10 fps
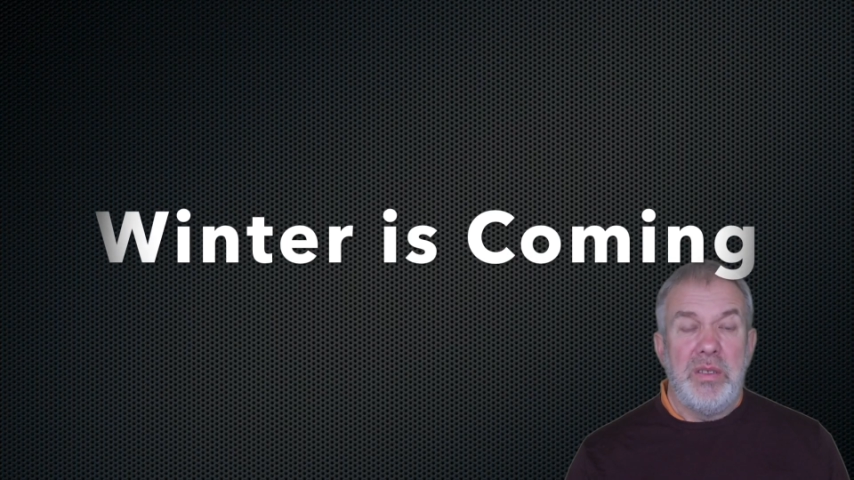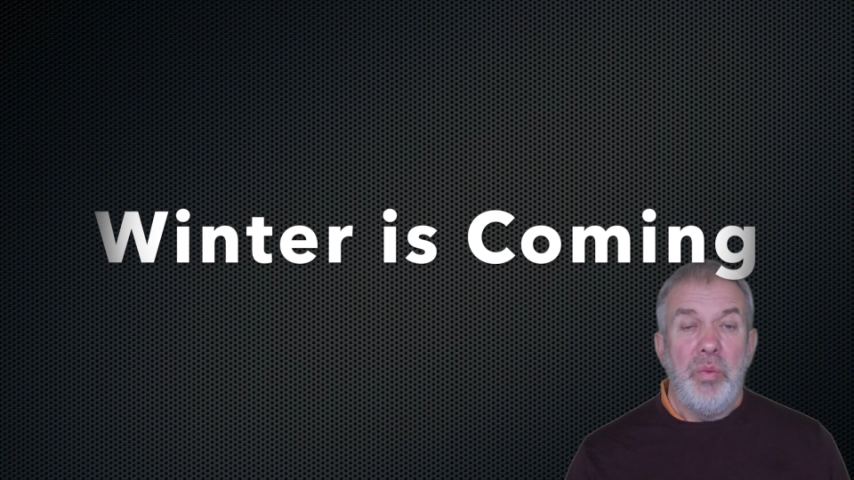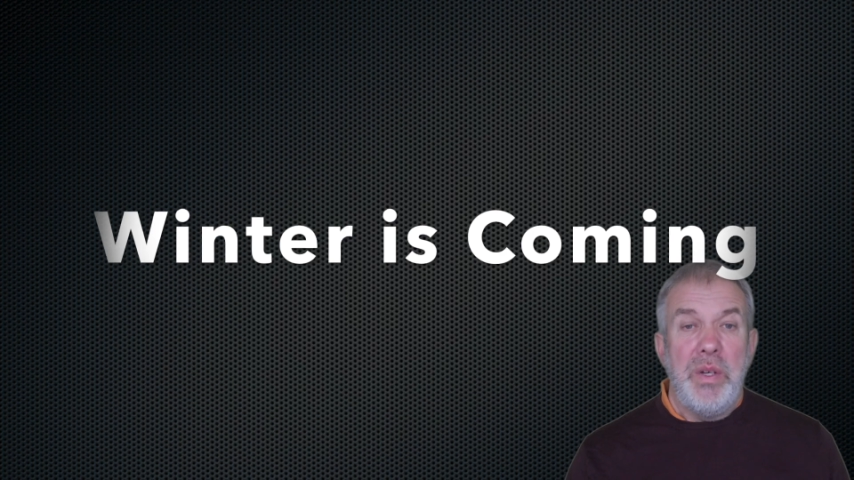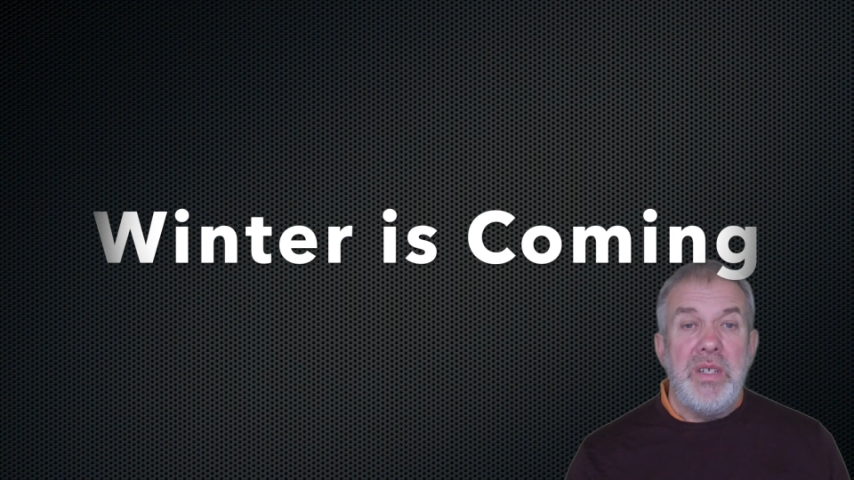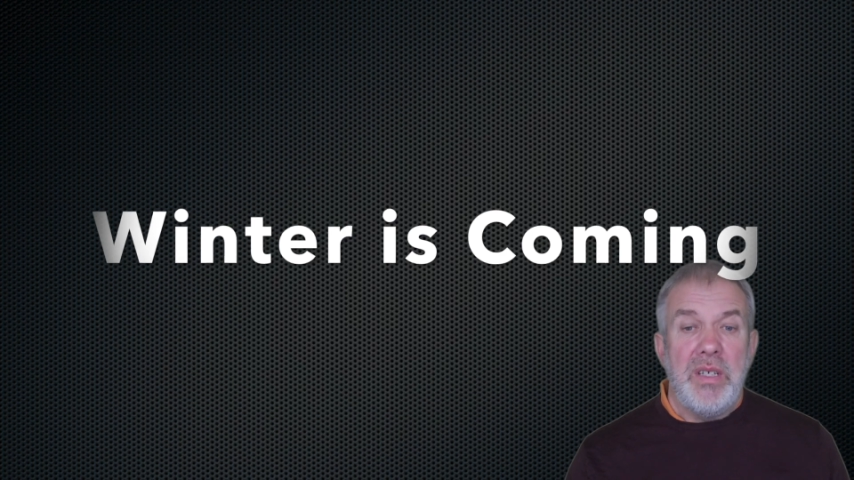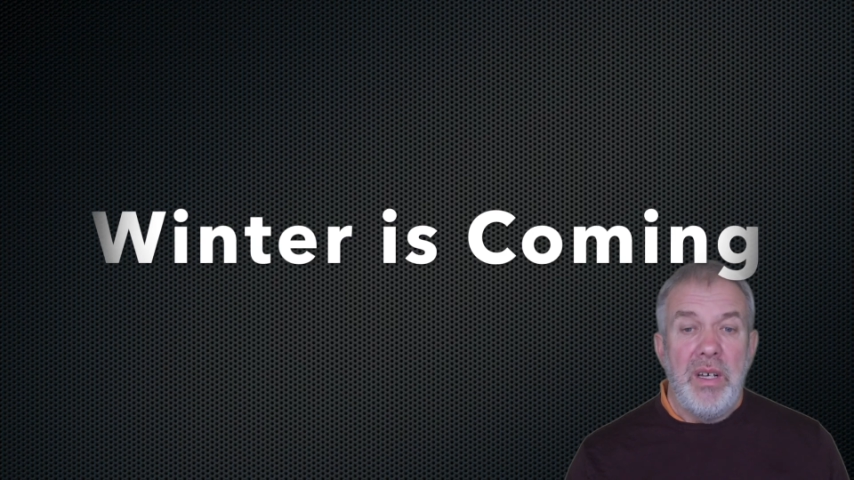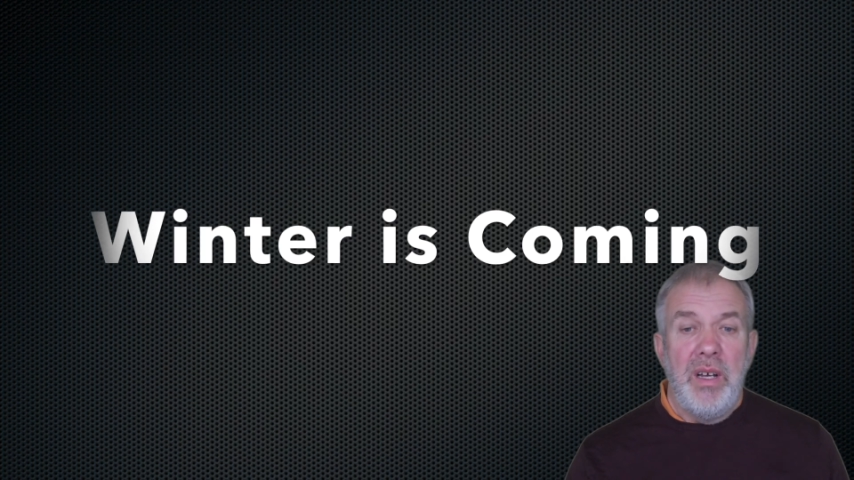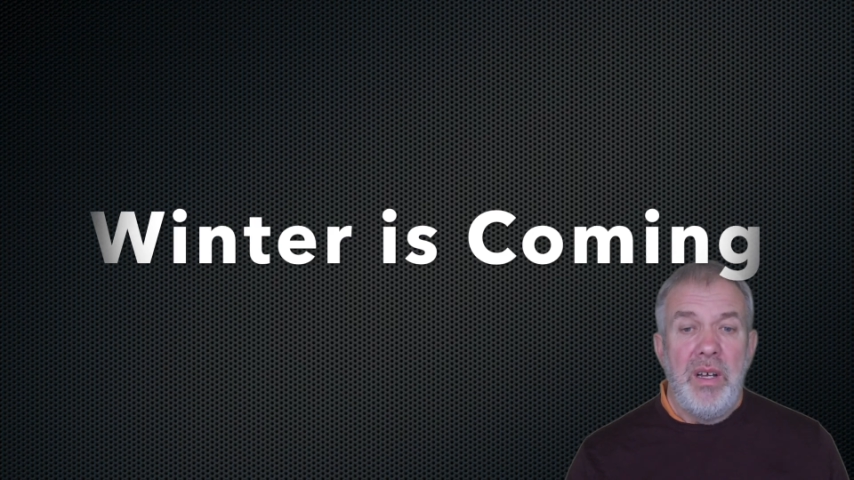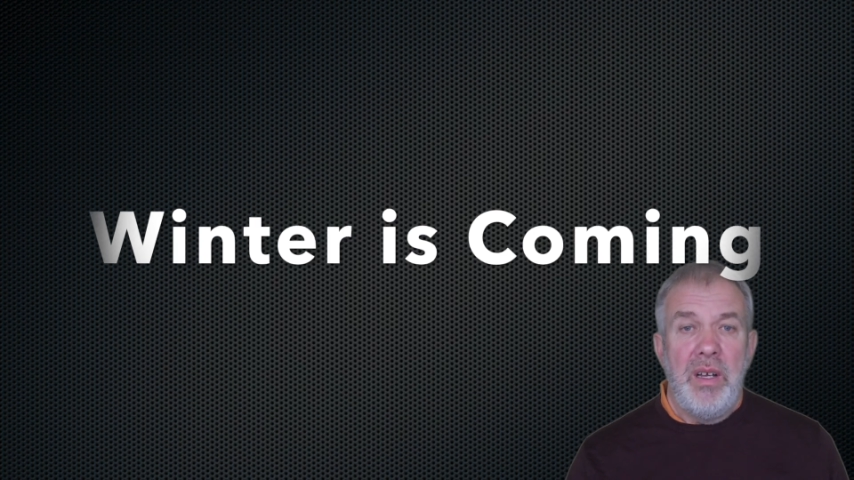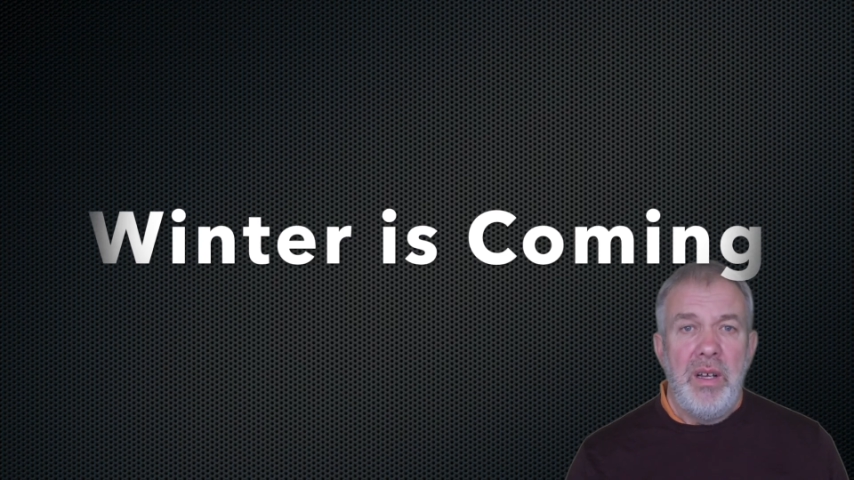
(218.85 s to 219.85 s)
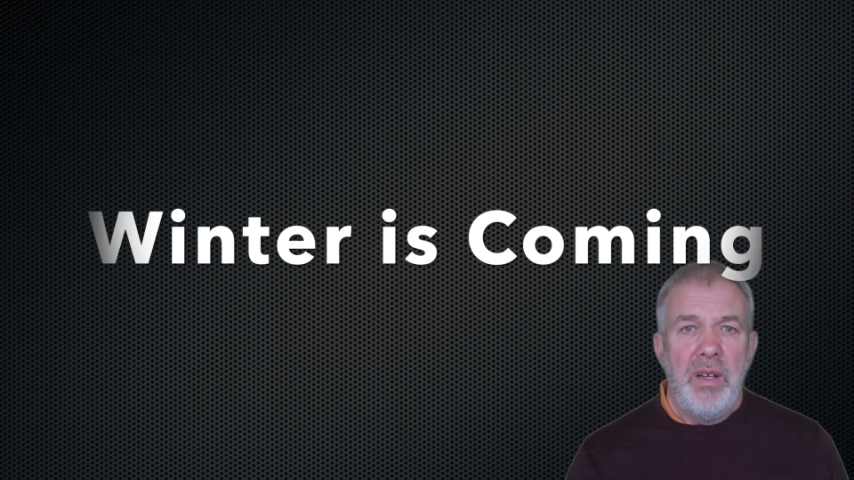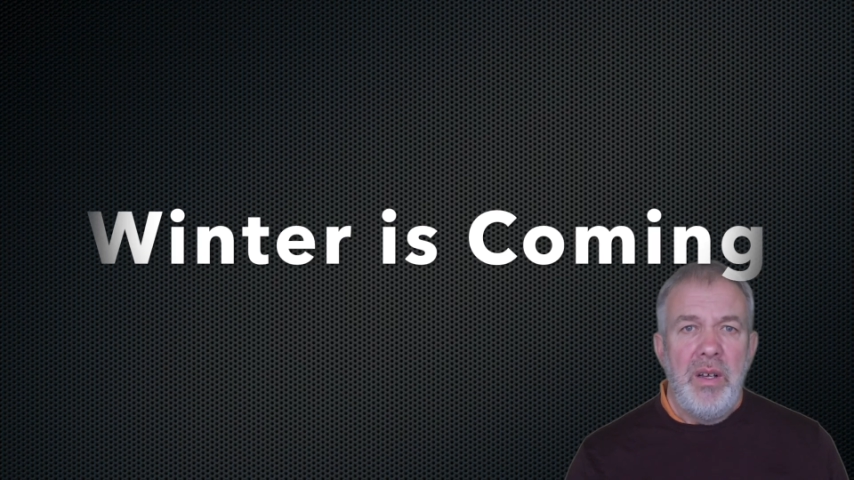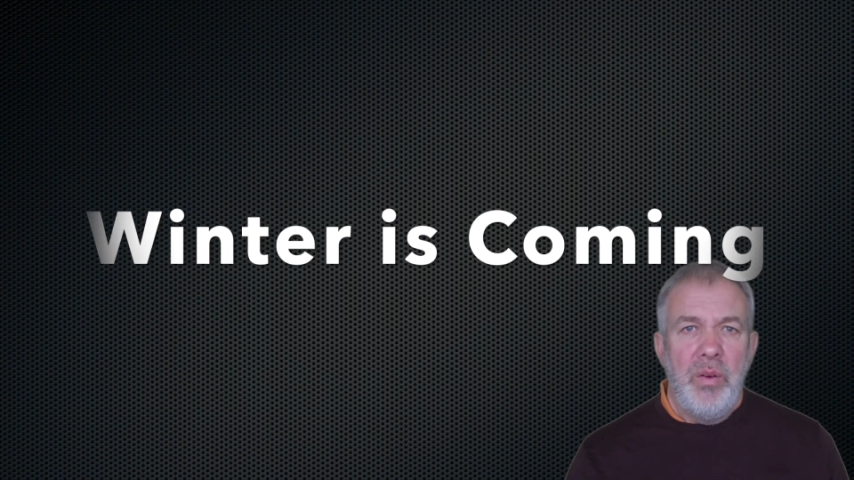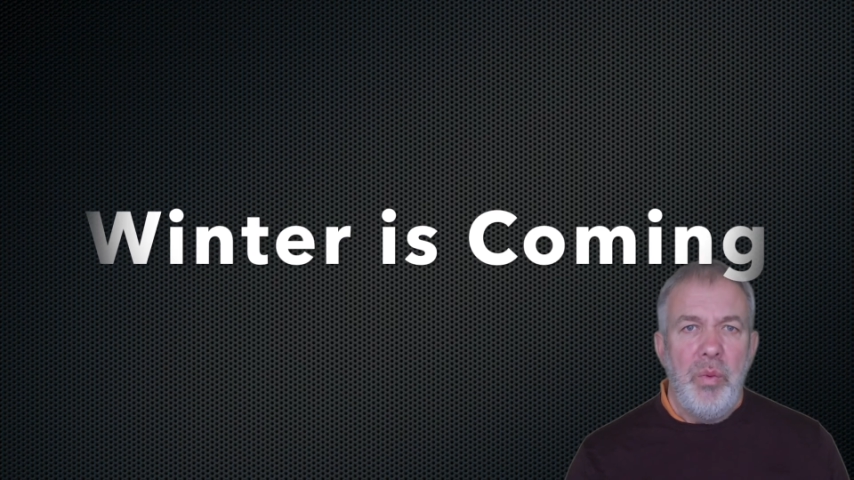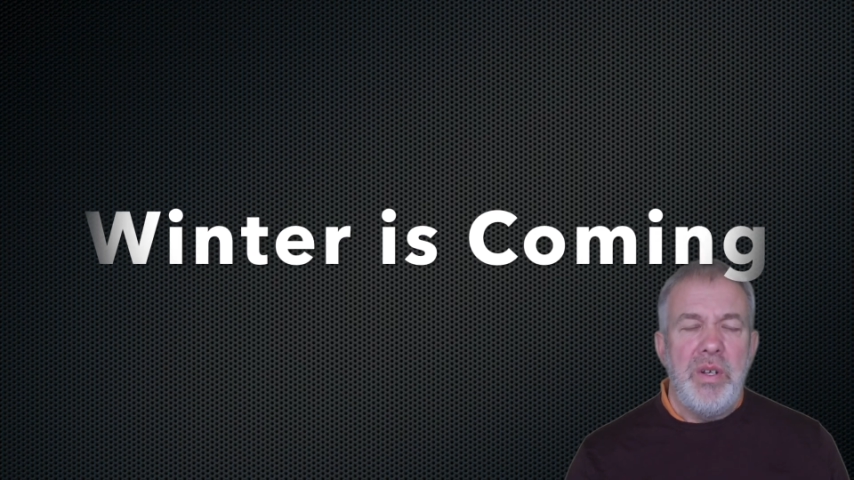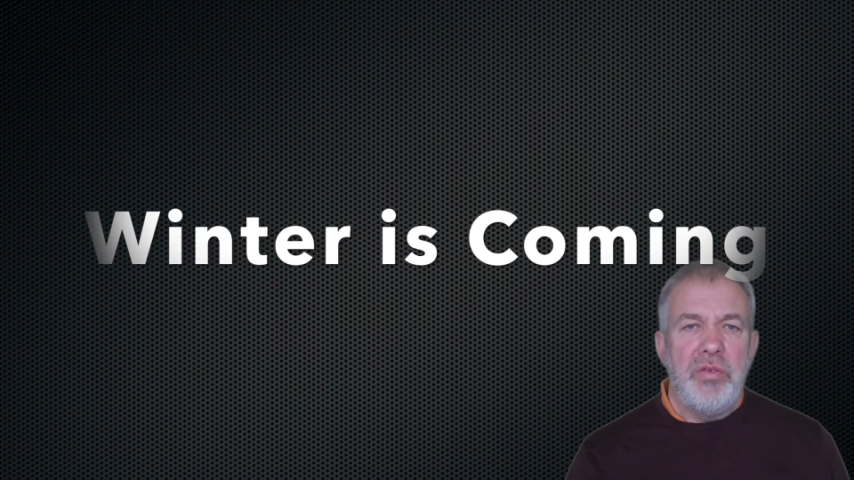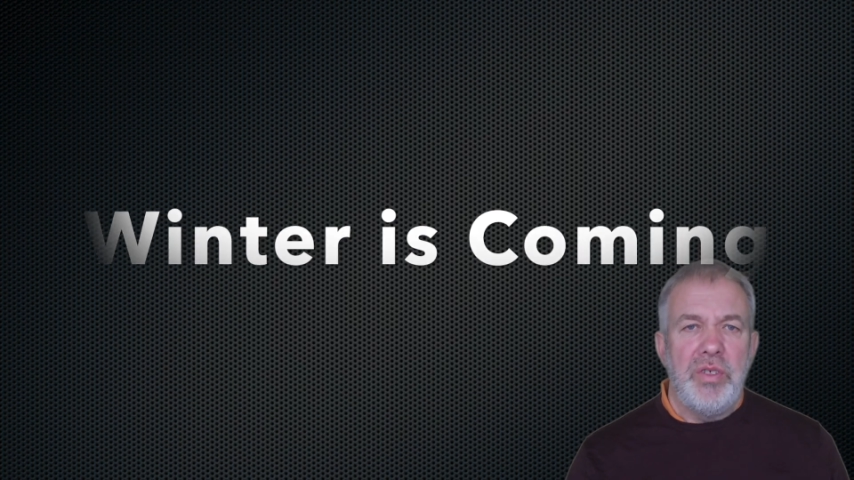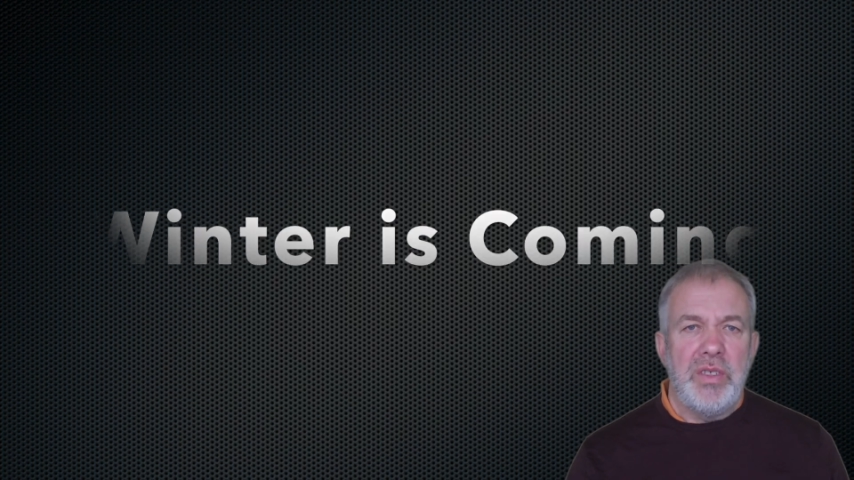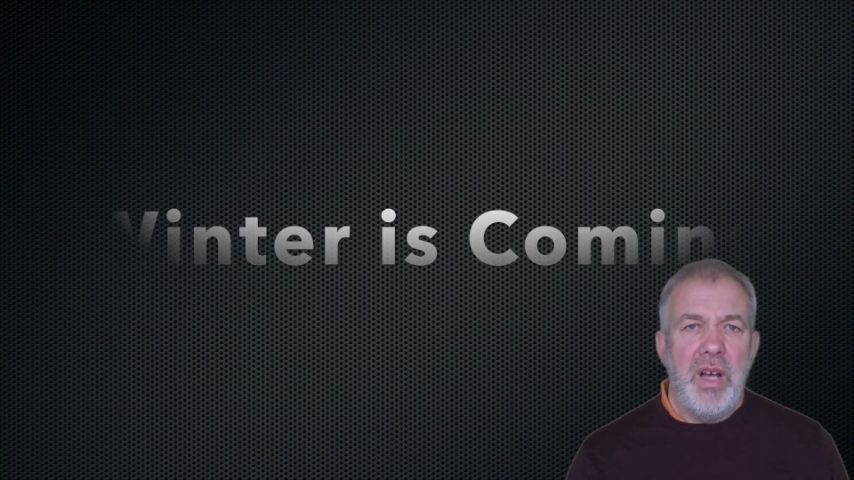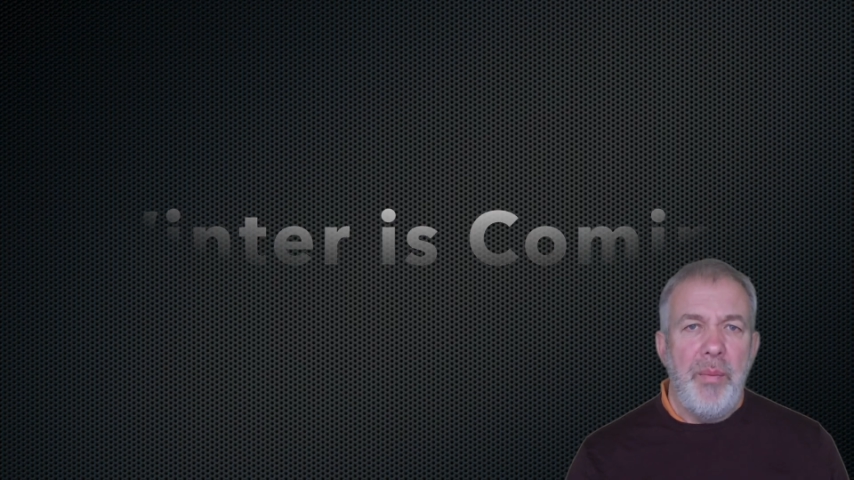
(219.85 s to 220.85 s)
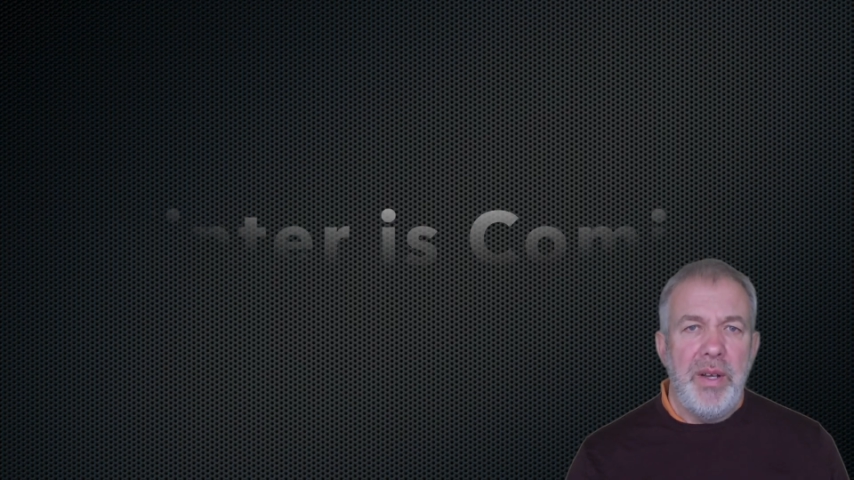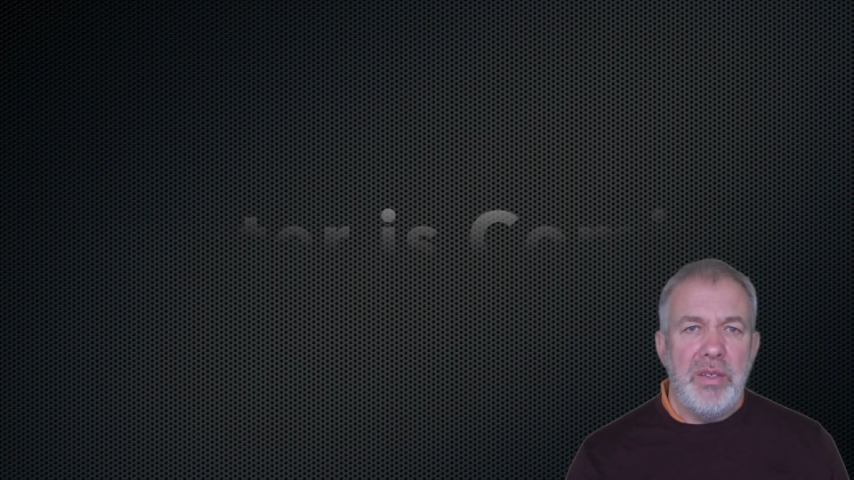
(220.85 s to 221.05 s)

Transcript: winter, winter is coming.